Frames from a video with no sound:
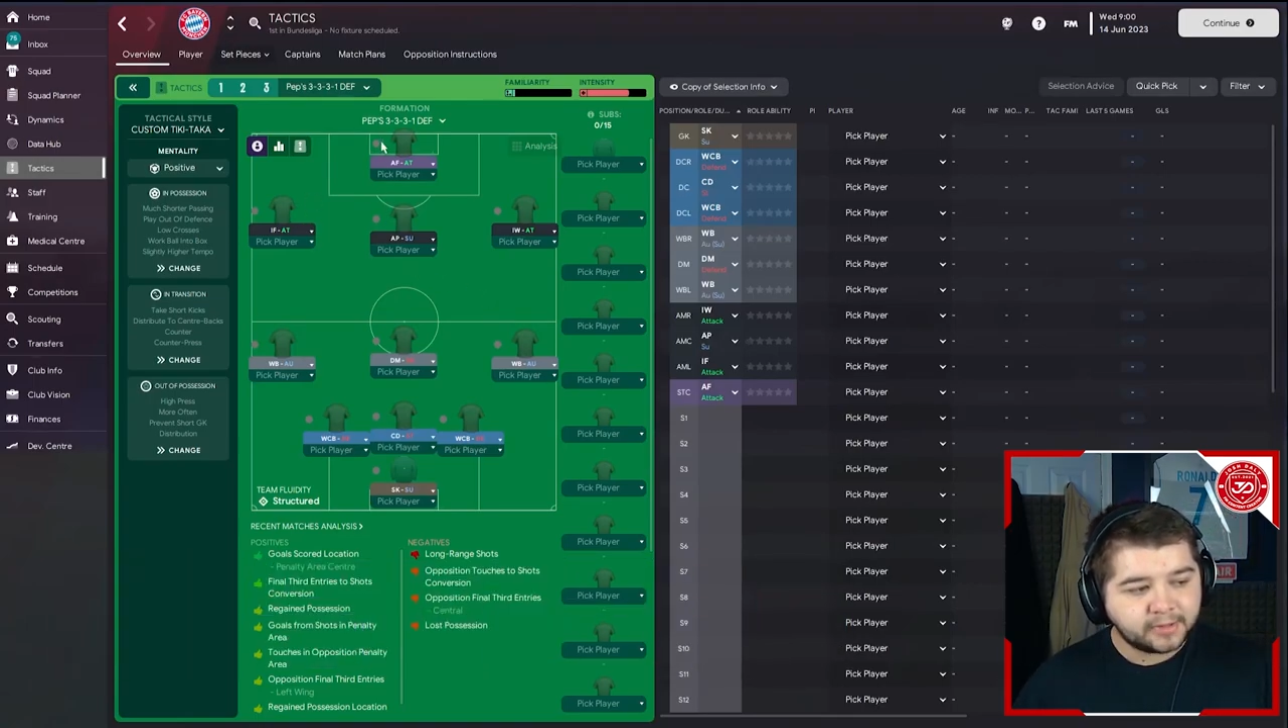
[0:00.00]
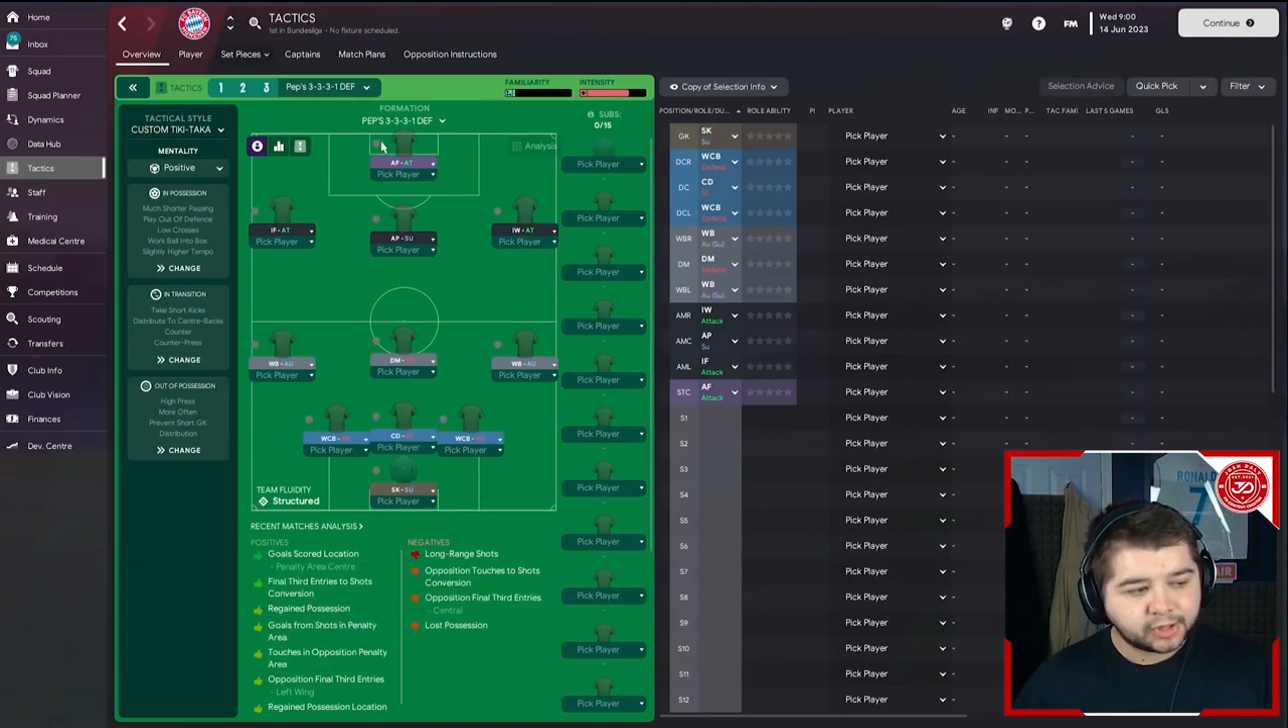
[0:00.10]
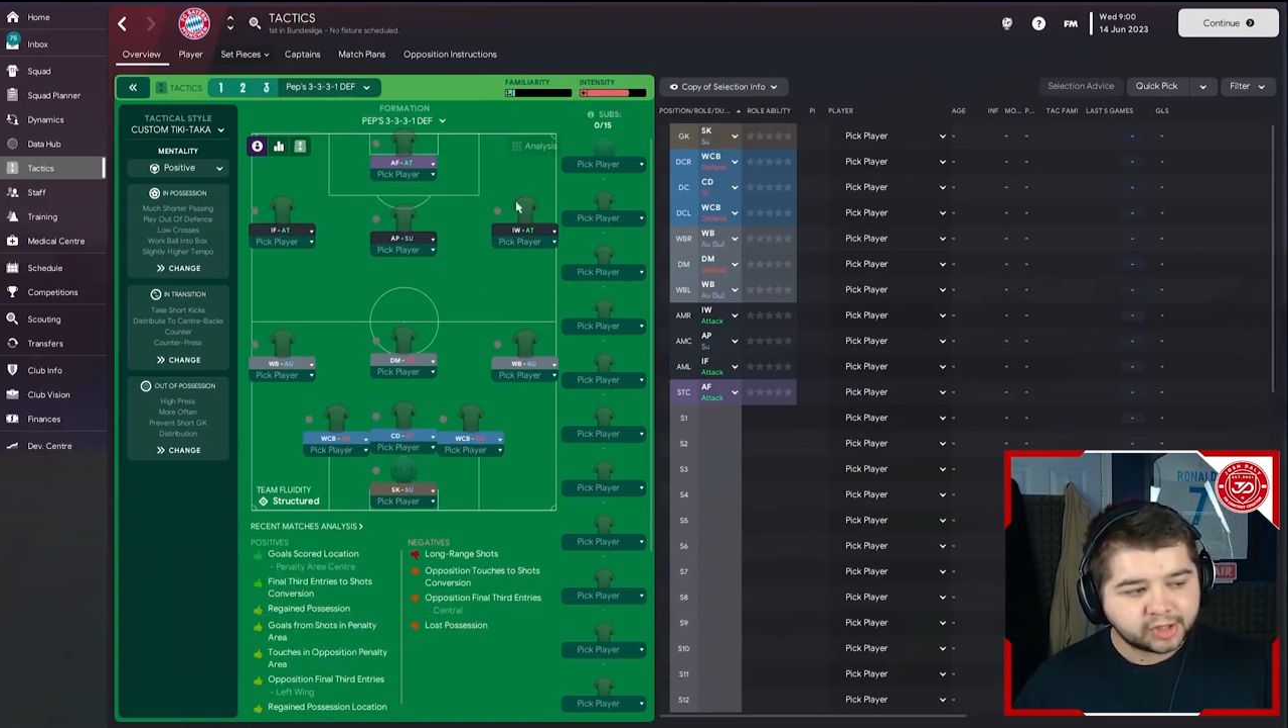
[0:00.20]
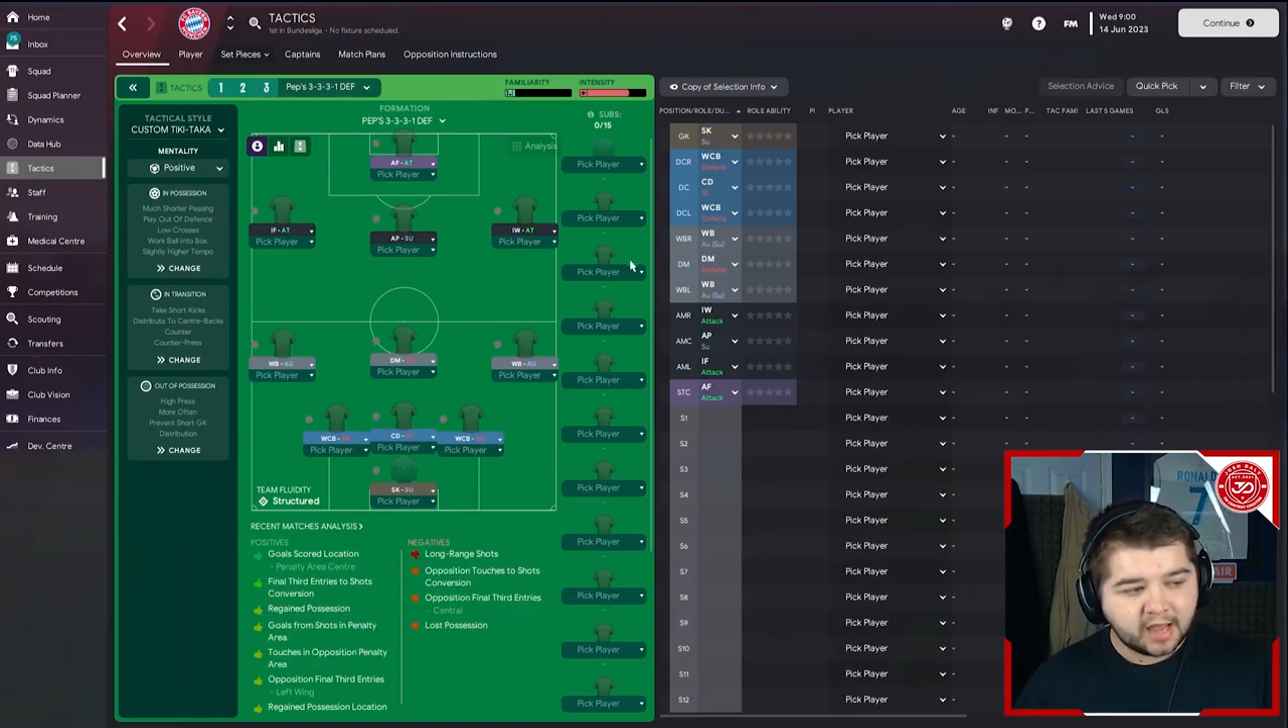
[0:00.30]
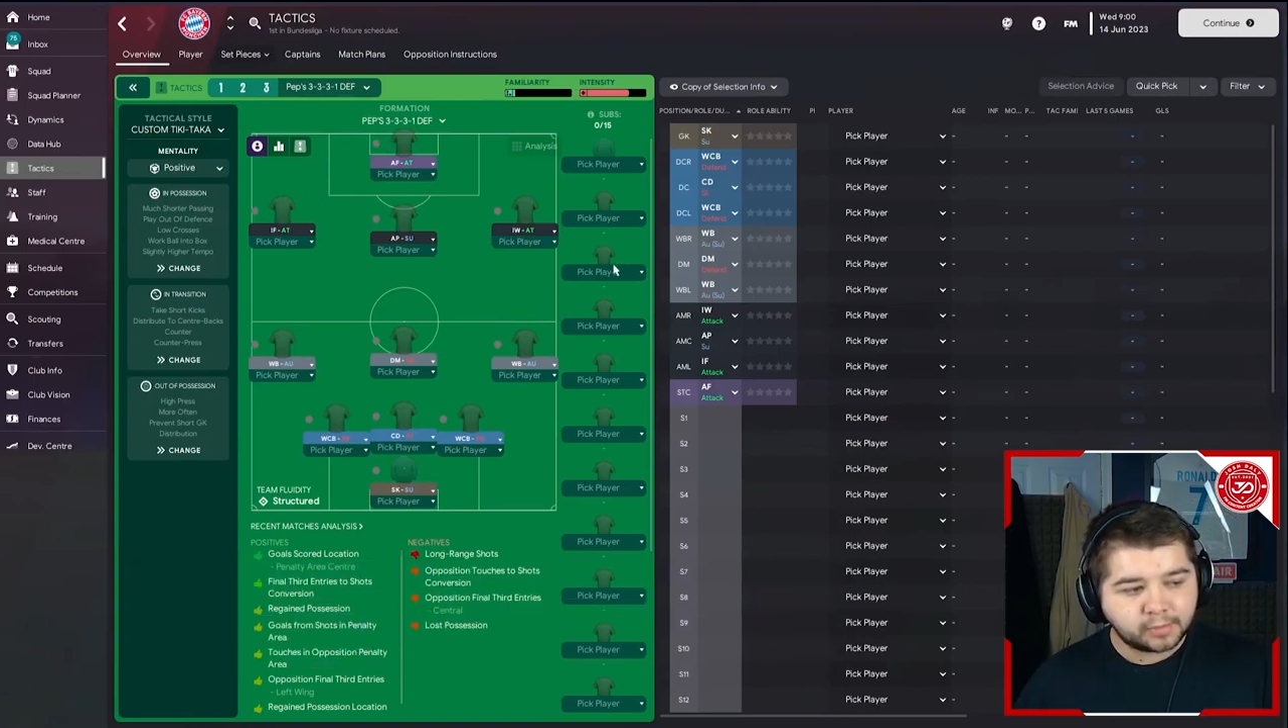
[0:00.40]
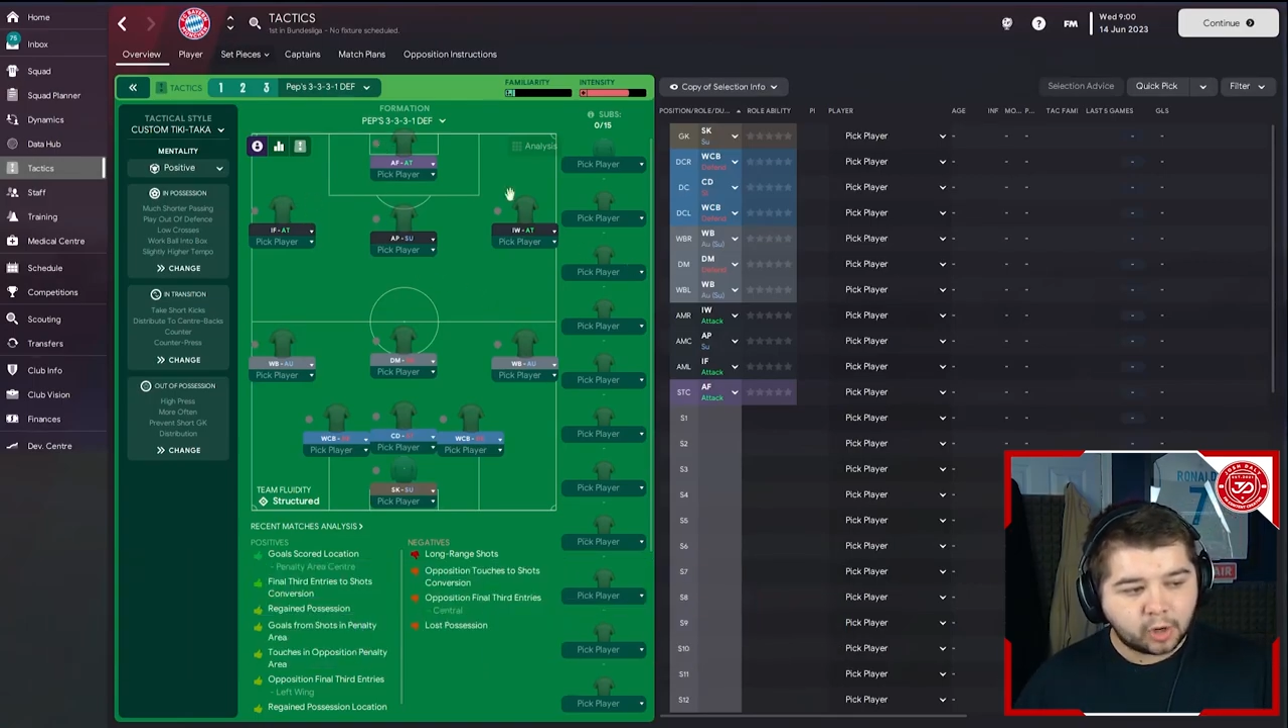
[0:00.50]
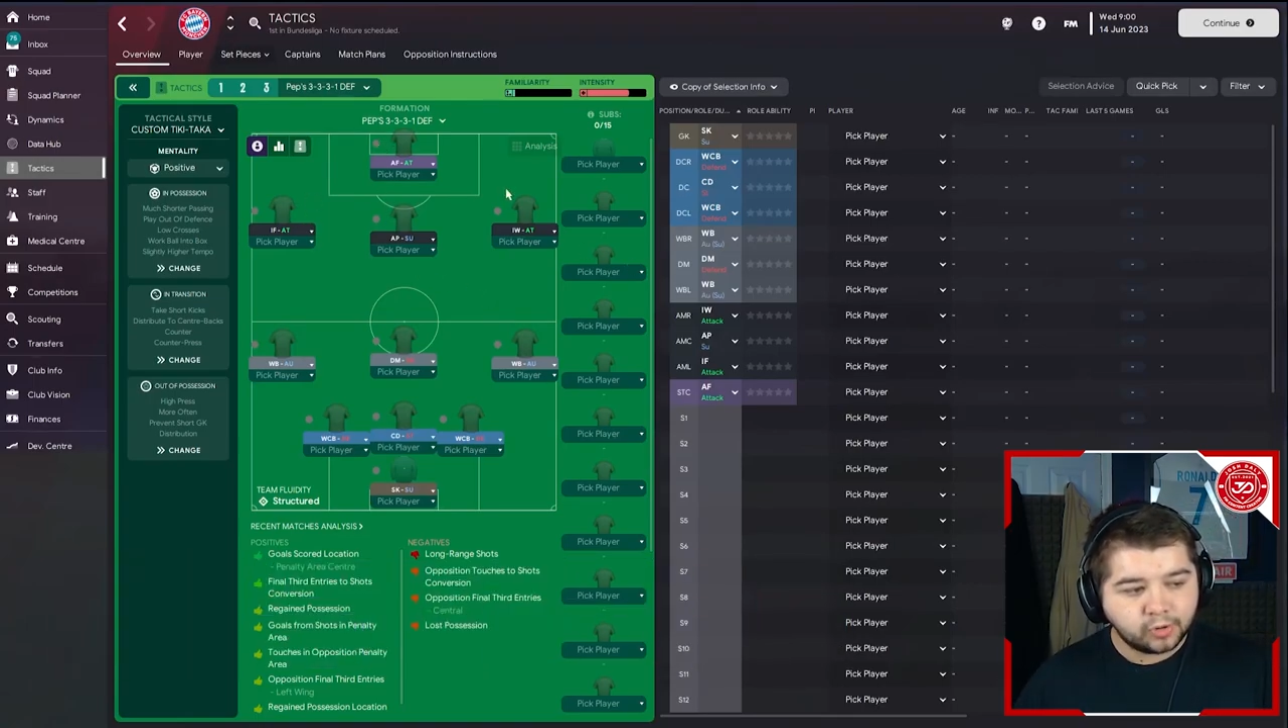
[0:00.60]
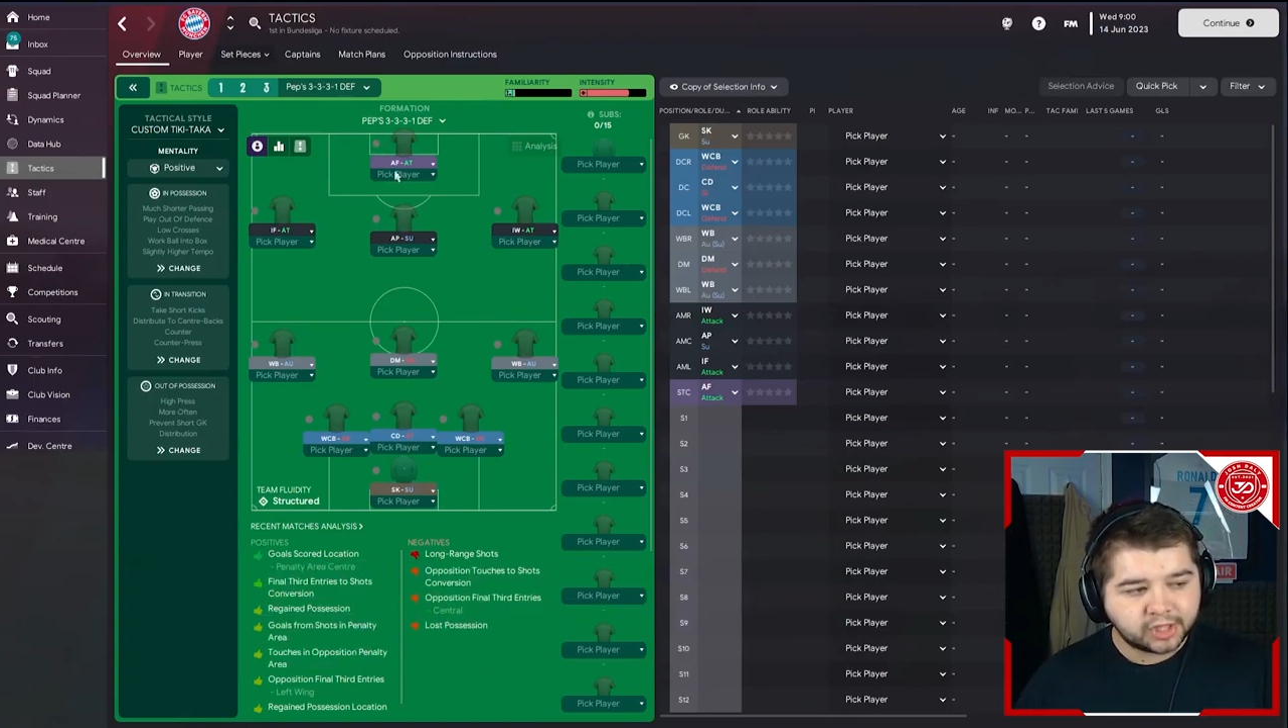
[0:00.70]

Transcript: the same roles